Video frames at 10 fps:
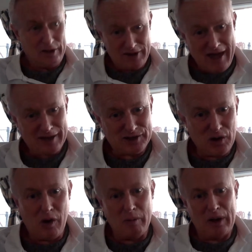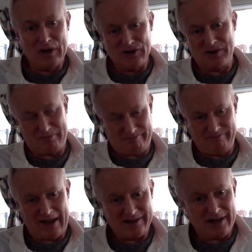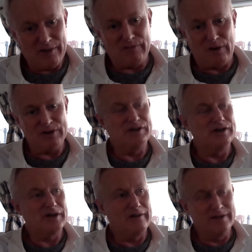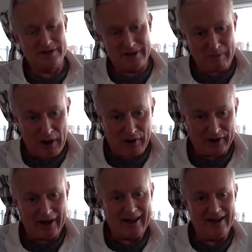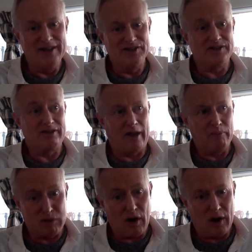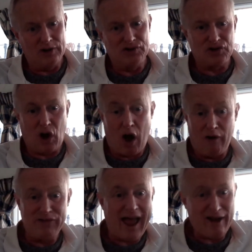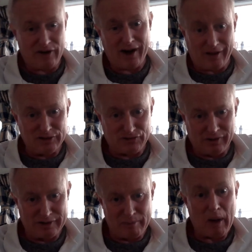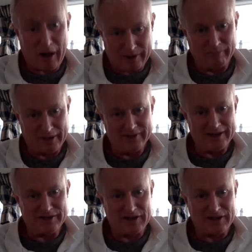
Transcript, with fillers: yeah, sure, because basically the Forestry Service in America is a branch of the agricultural yes, department. Right.